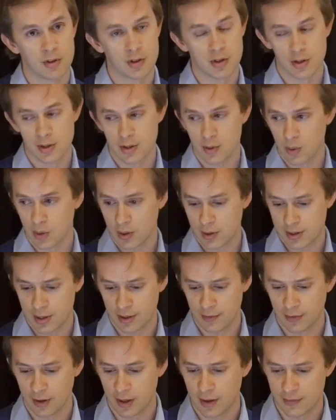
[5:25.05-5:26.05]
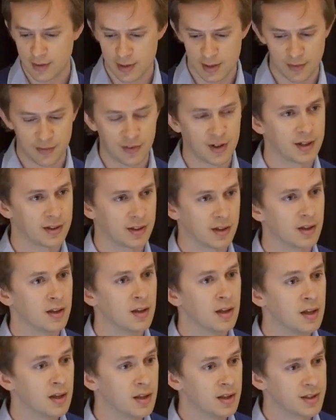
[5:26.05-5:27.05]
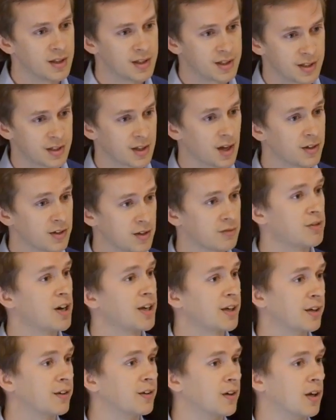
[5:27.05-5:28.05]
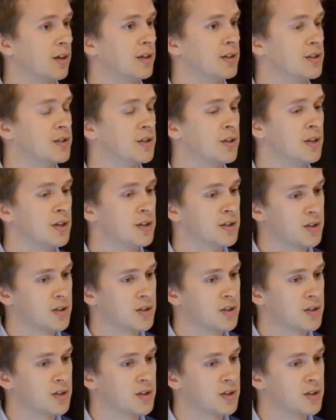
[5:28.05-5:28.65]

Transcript: reduced quality of life is the fact that this is under-recognized.